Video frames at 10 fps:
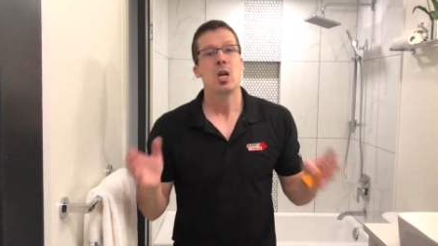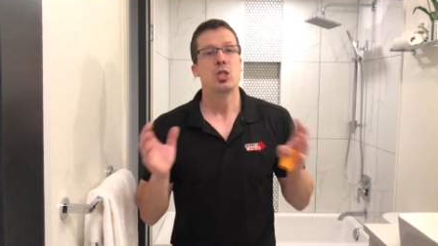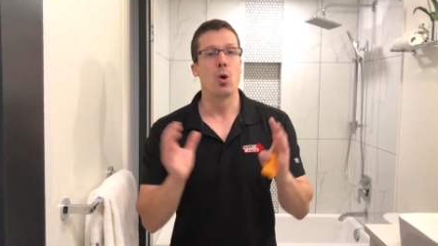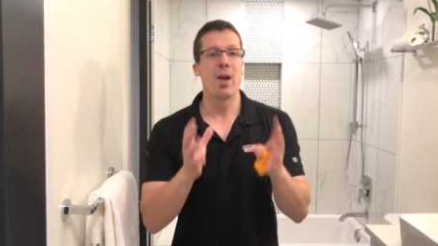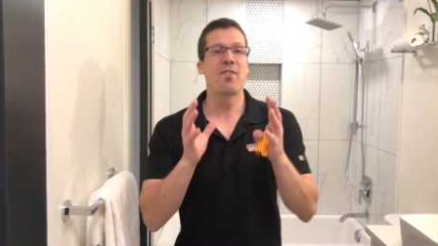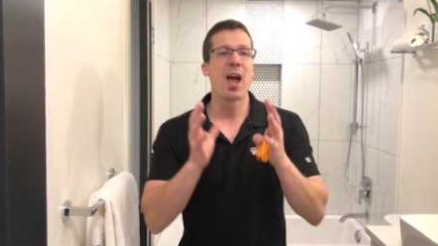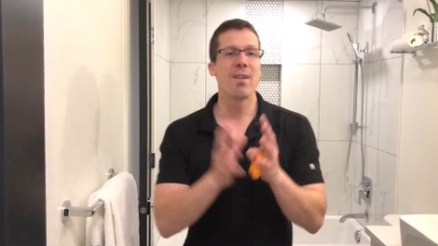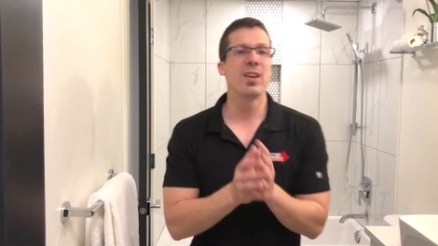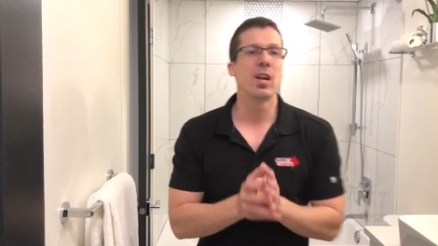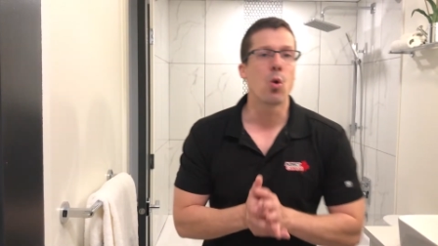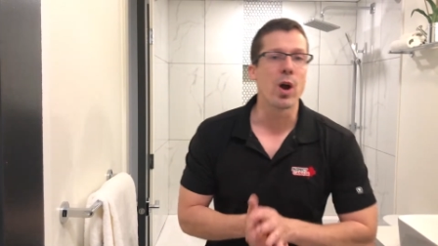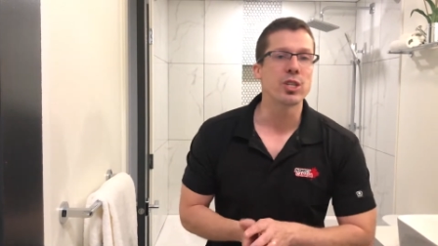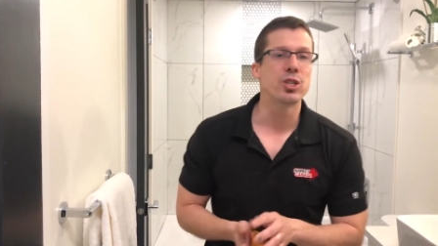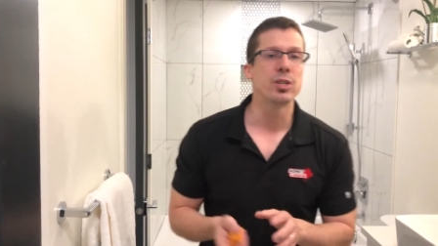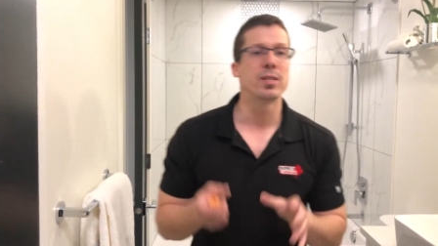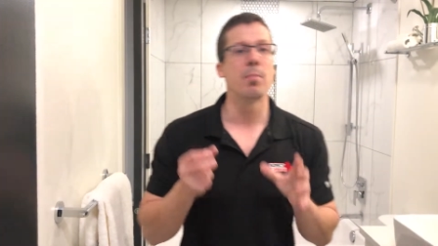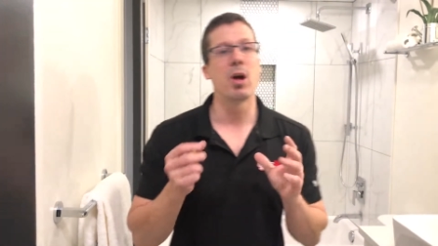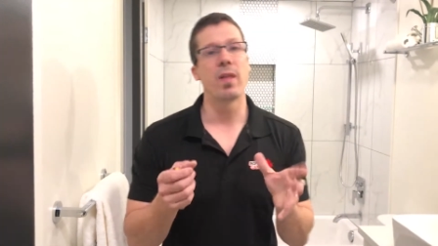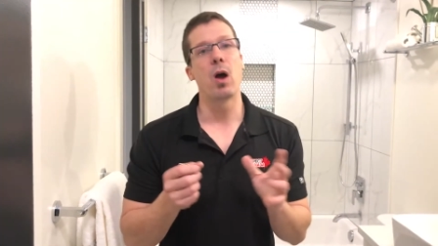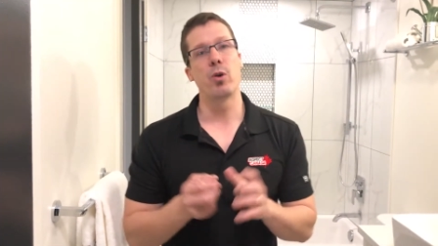So if you have any questions
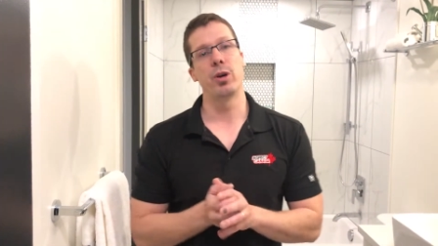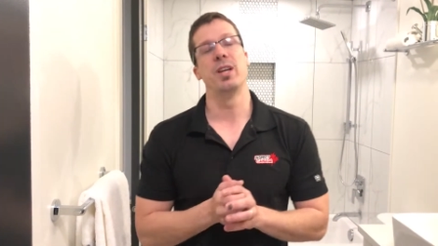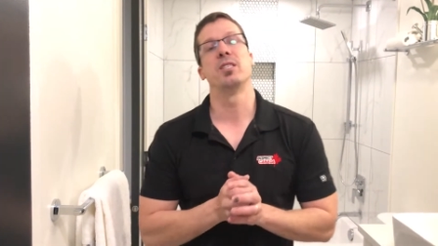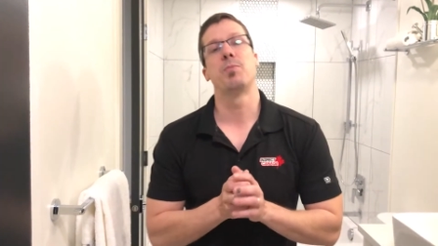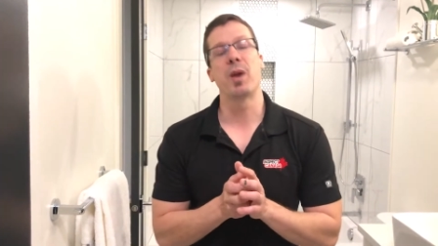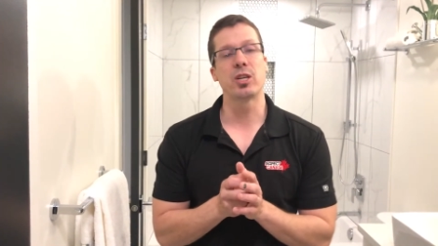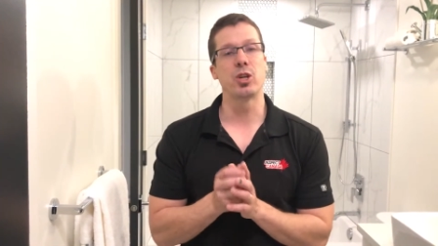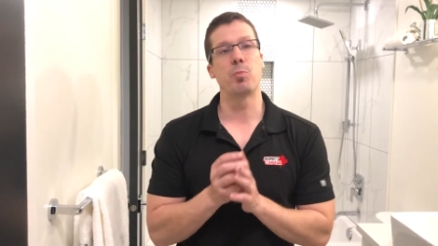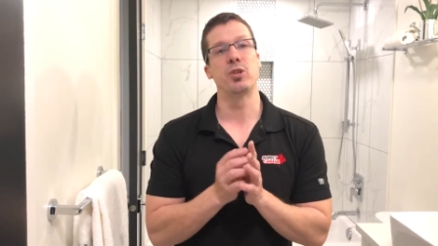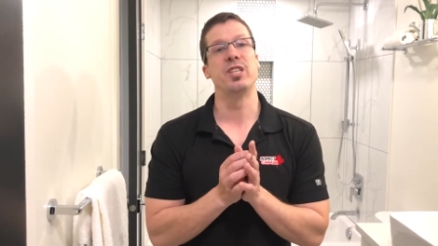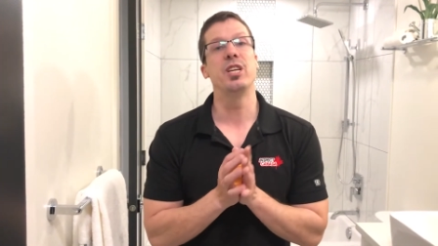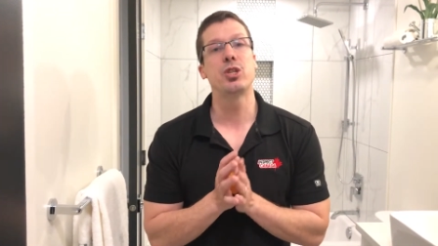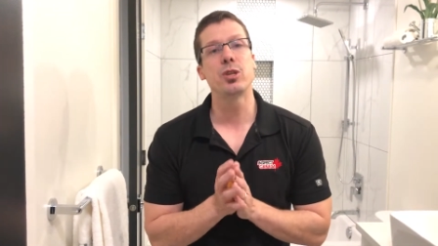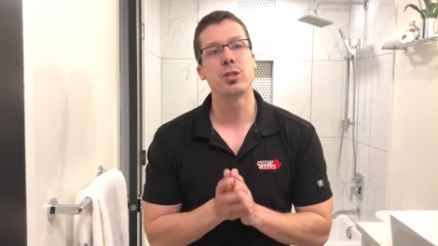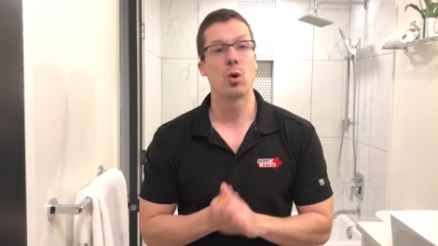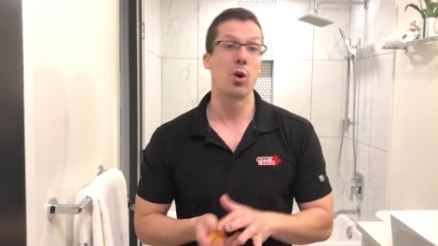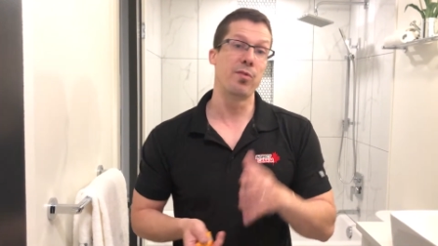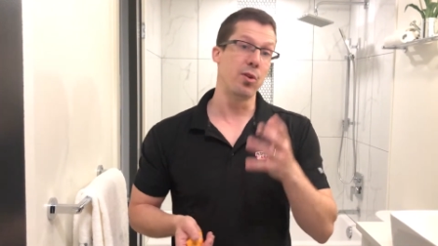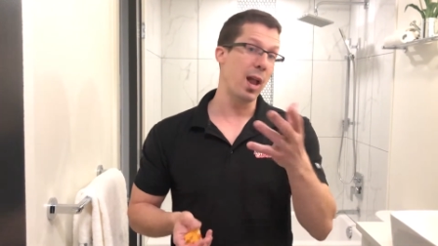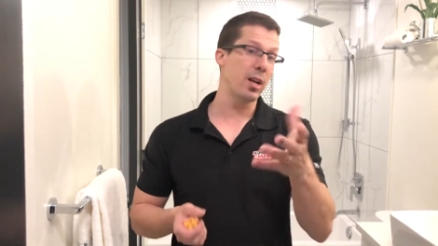about our inspection procedures, or
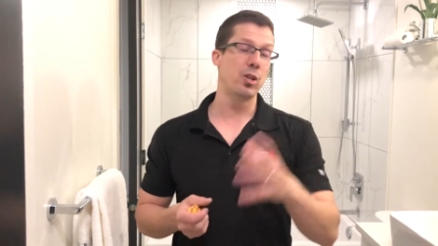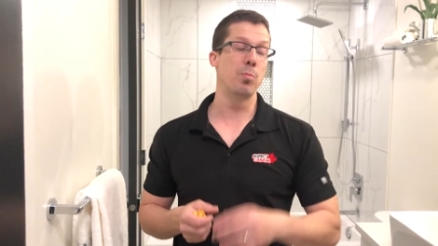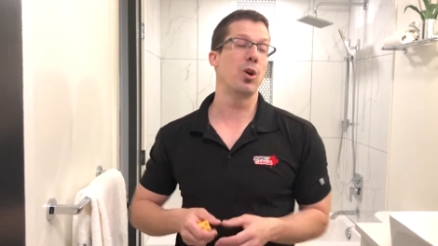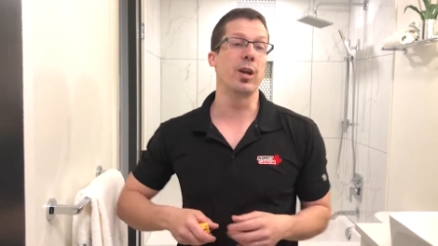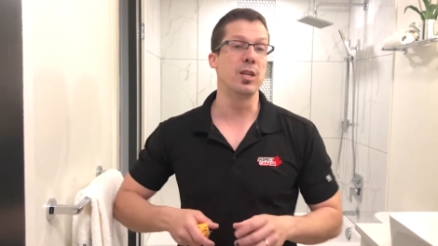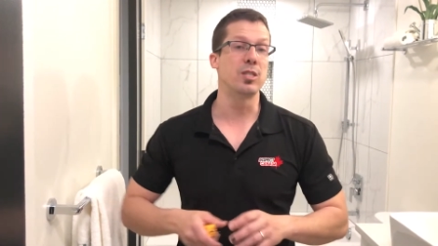if you'd like to book an